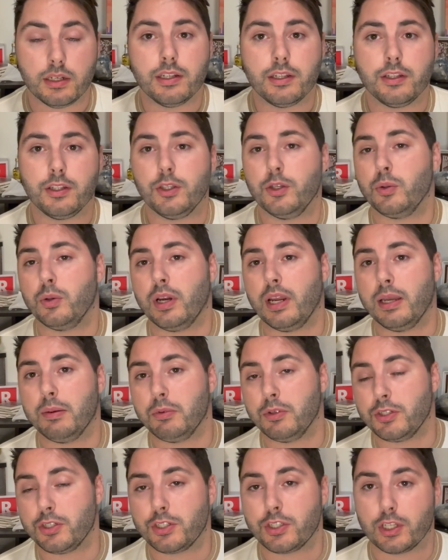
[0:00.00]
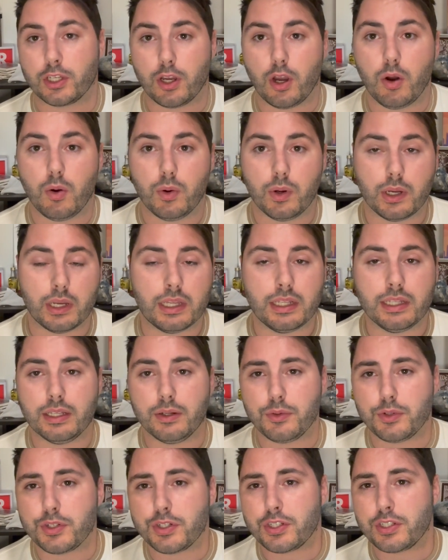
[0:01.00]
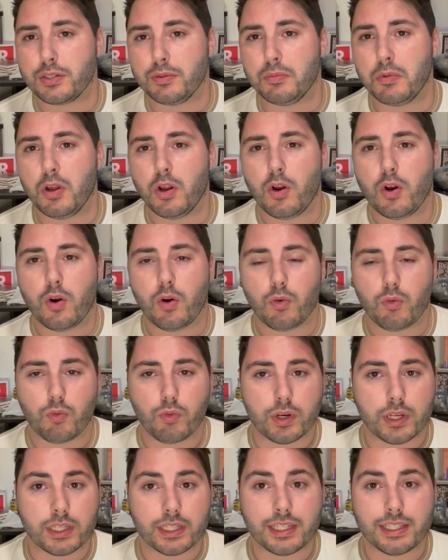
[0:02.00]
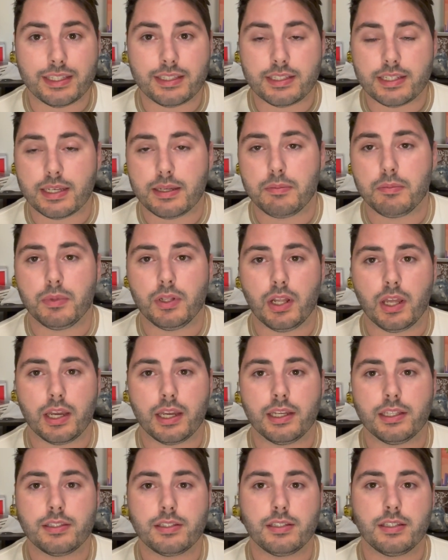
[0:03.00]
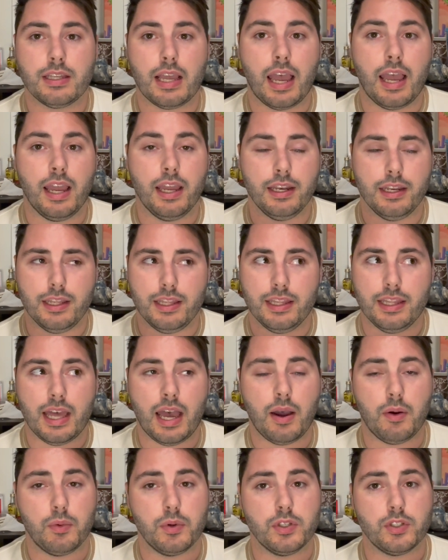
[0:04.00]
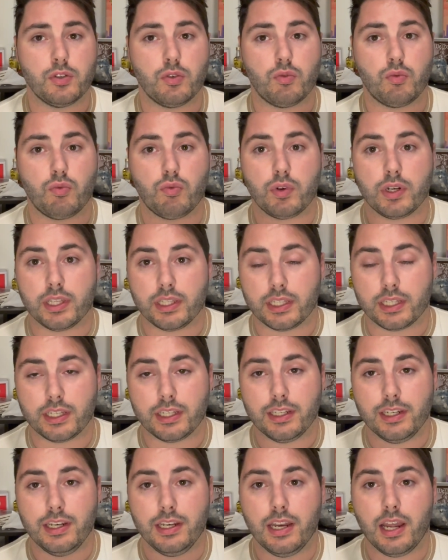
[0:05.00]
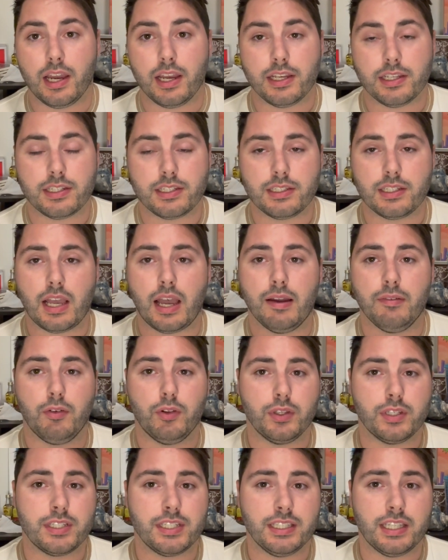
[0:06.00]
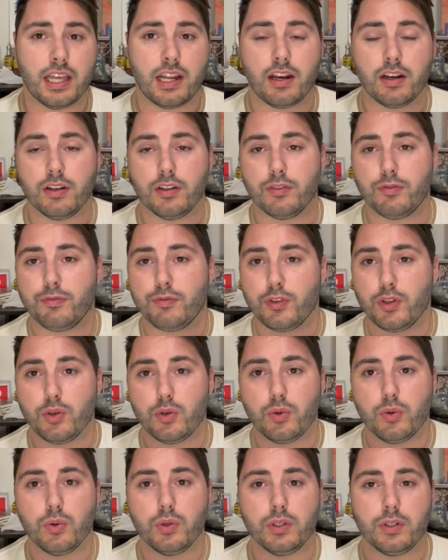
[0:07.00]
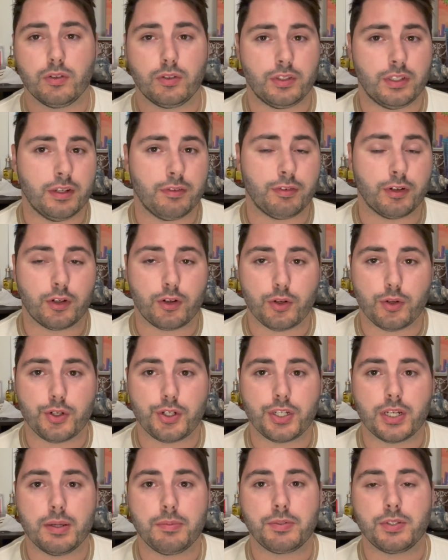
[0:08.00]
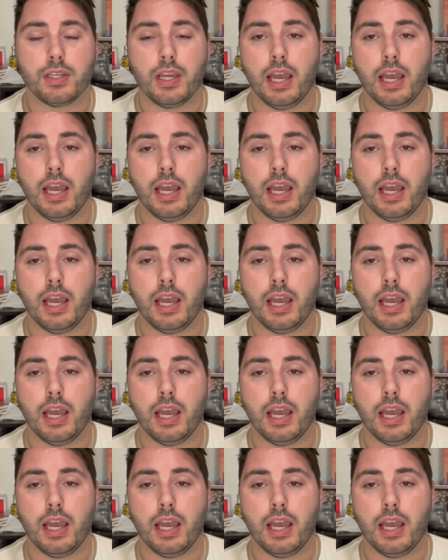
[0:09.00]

You were able just to go in. There was just some really dim lights, and that was really nice. I've only seen that on a few different cruise ships,